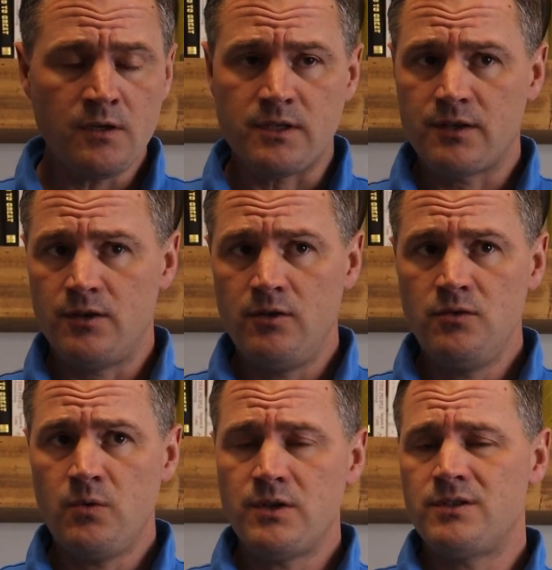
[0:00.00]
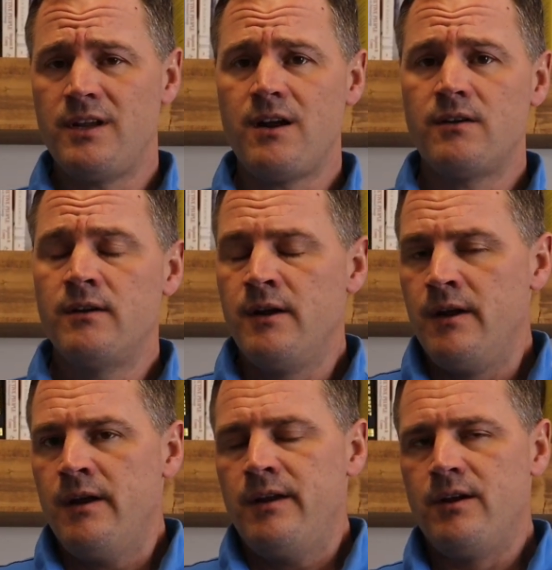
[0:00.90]
So that's a huge one. So that,
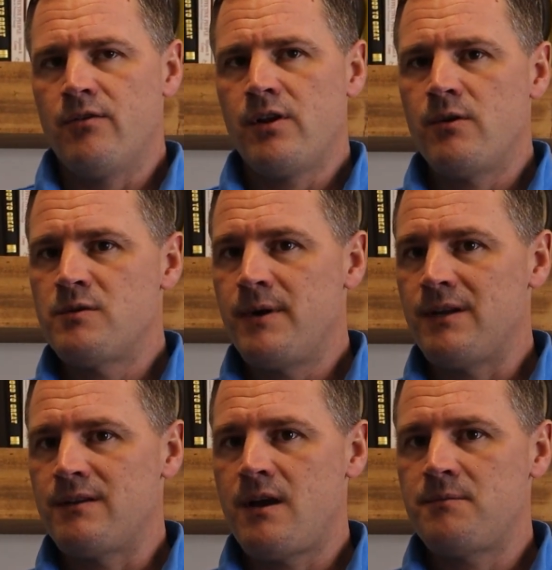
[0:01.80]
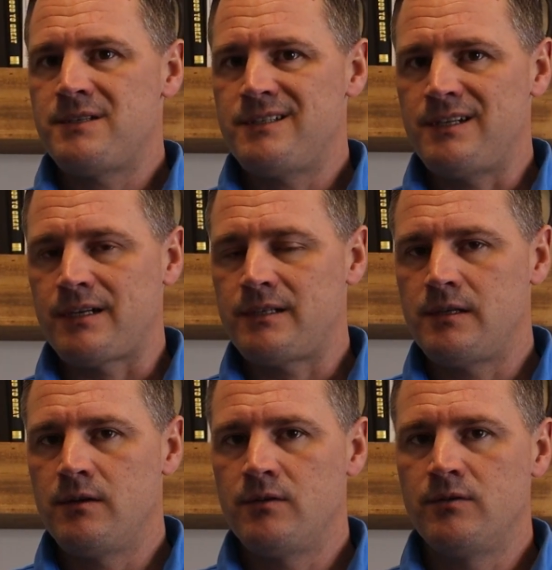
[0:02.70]
right there is about the top
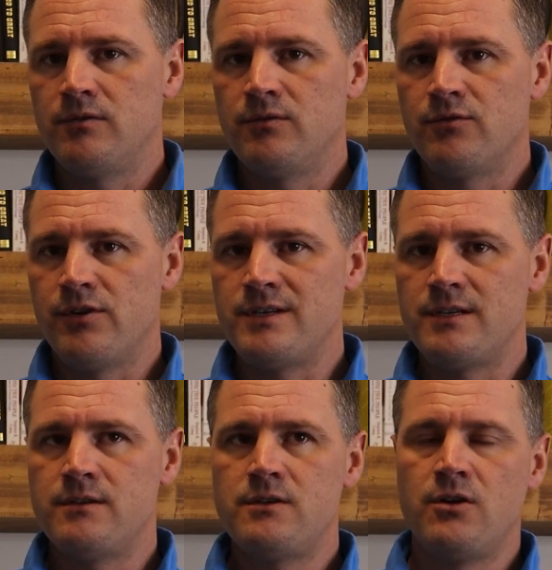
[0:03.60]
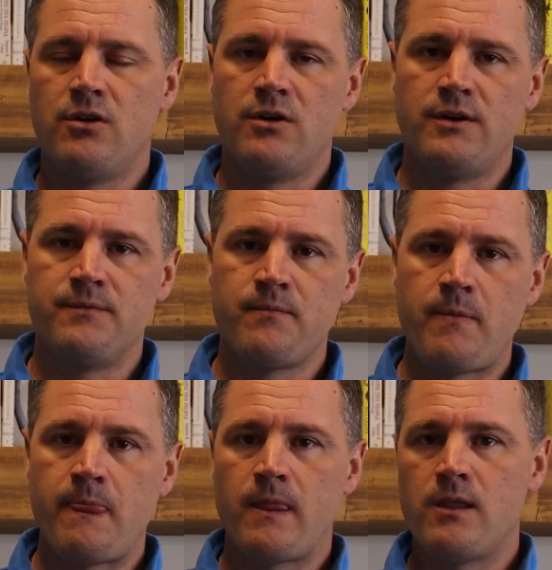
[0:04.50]
6 reasons on,
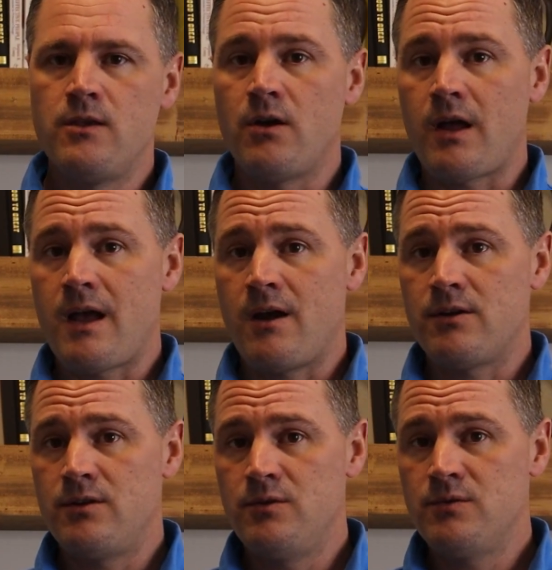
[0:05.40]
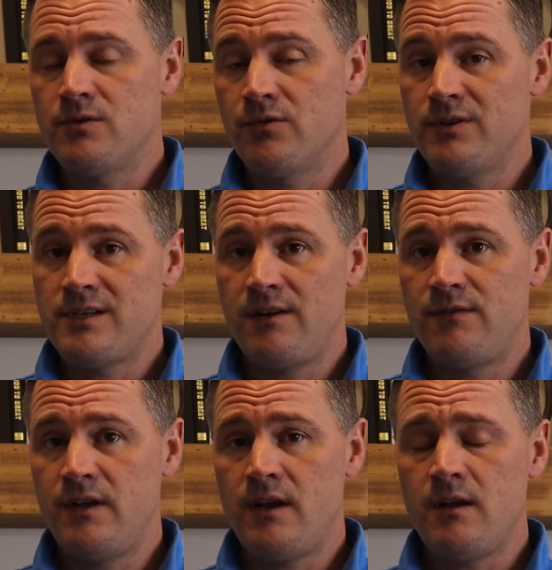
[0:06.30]
how to use a real estate
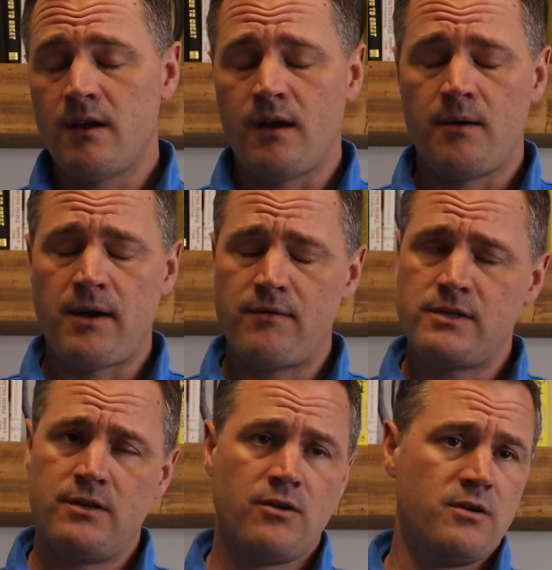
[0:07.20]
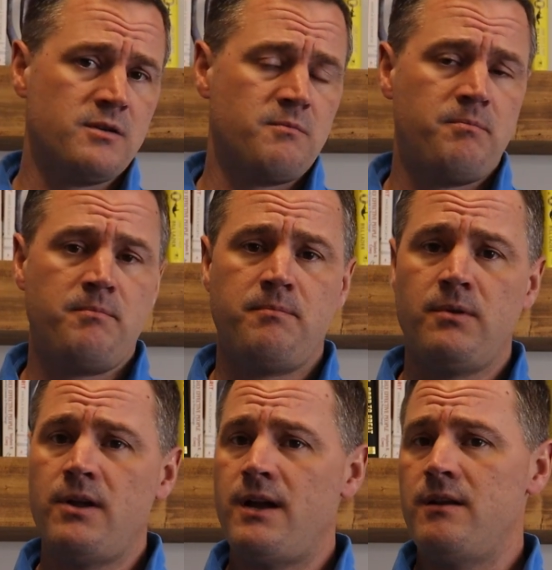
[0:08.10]
VA. Obviously there's
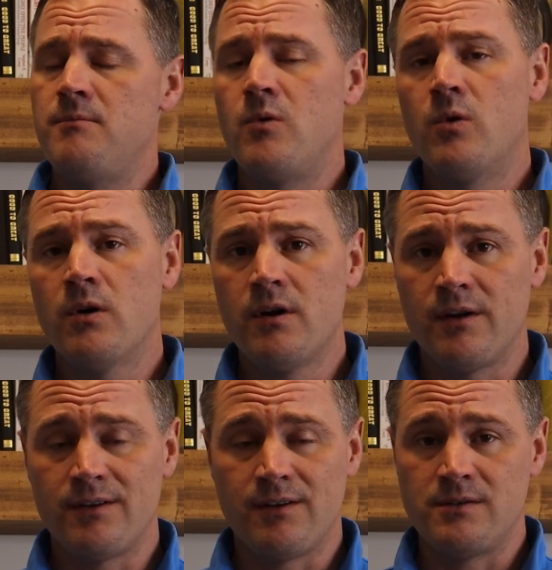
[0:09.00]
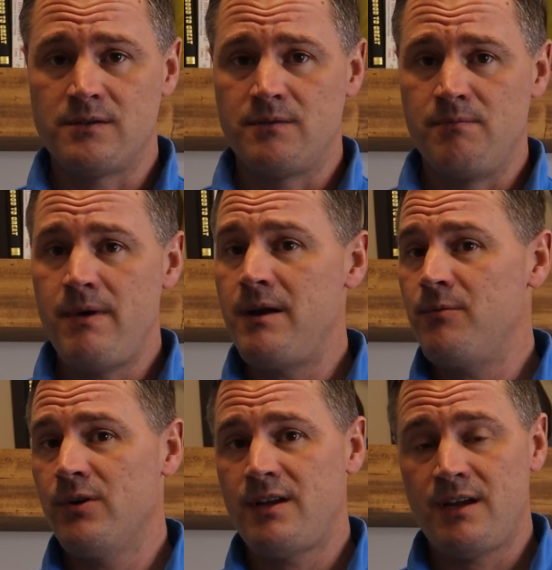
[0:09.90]
plenty more. There's many
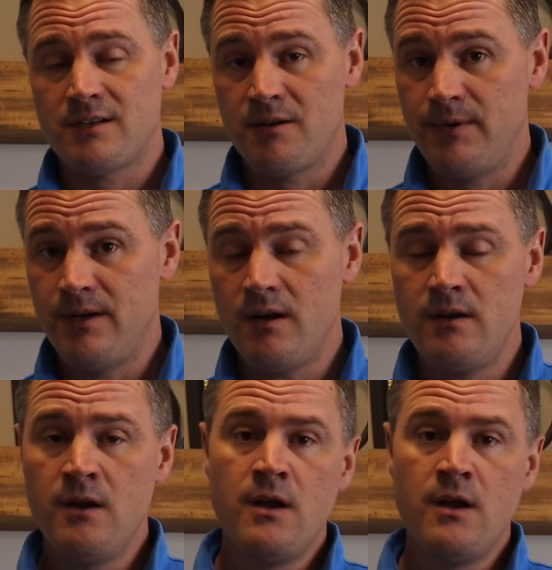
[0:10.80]
more tasks that can be done.